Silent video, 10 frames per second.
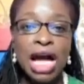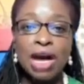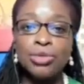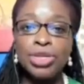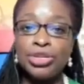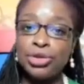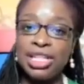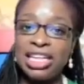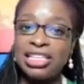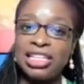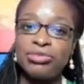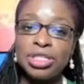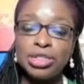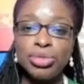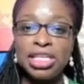We know that they've
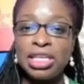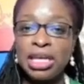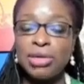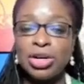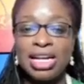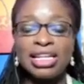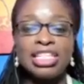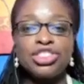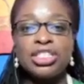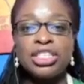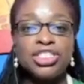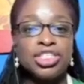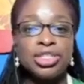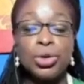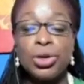been speaking about that
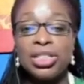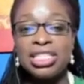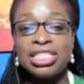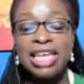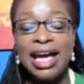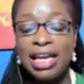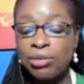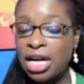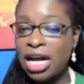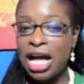legislation all the time,